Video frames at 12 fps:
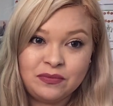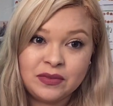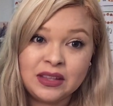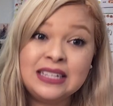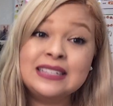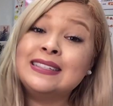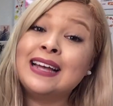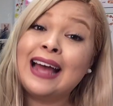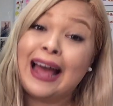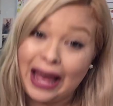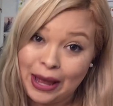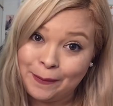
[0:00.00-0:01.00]
Lisa
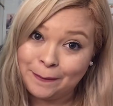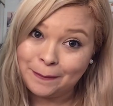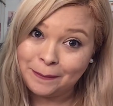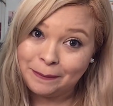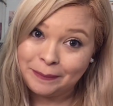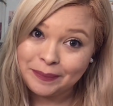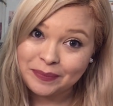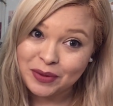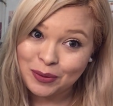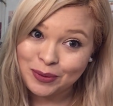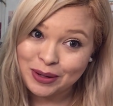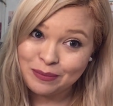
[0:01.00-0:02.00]
M.
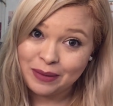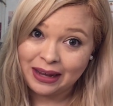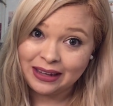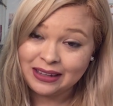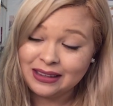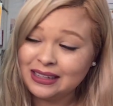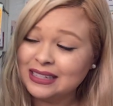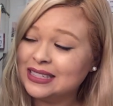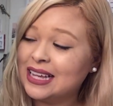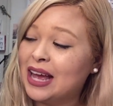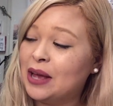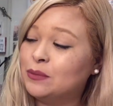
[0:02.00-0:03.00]
Written by
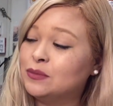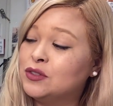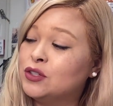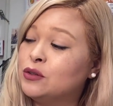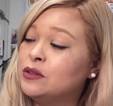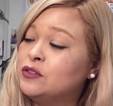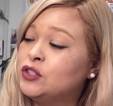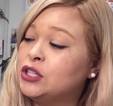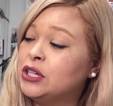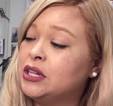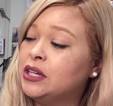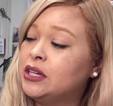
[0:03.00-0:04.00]
Lisa M. So if
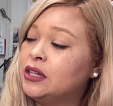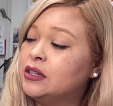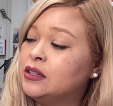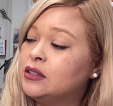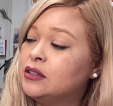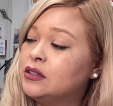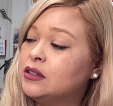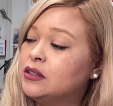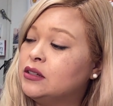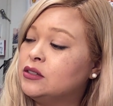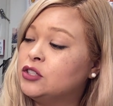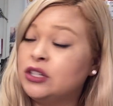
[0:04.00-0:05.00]
she
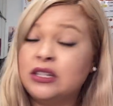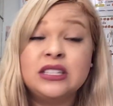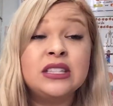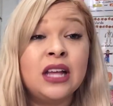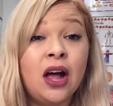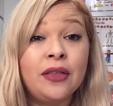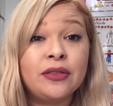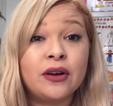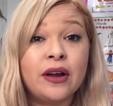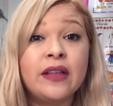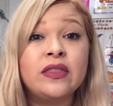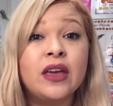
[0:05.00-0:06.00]
is the author,
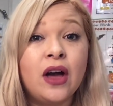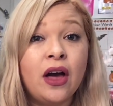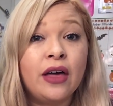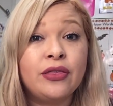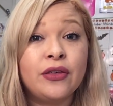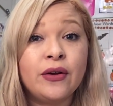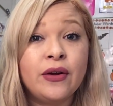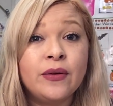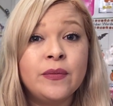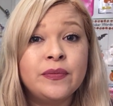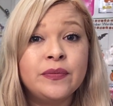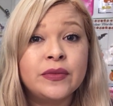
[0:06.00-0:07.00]
and the author
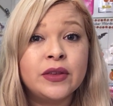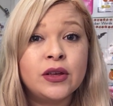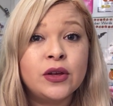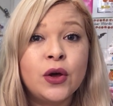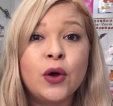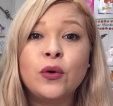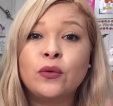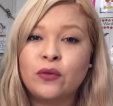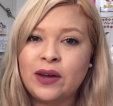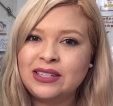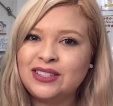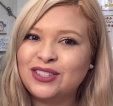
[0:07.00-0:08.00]

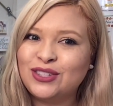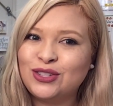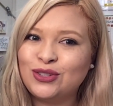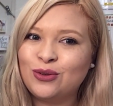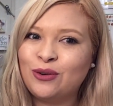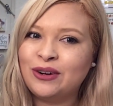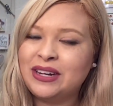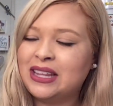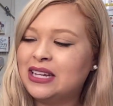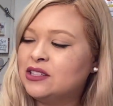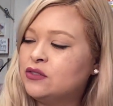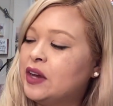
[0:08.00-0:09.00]
writes the story.
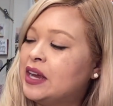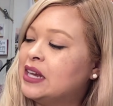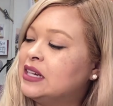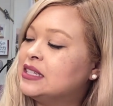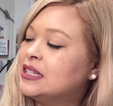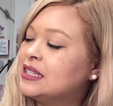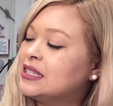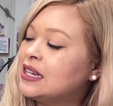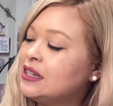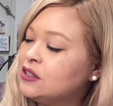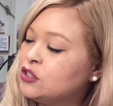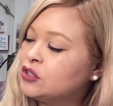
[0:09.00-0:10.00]
That's right. And it says
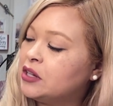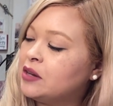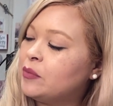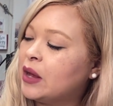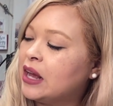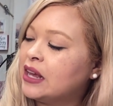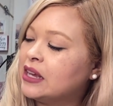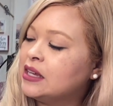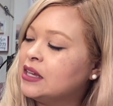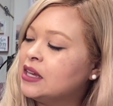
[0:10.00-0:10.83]
illustrated by,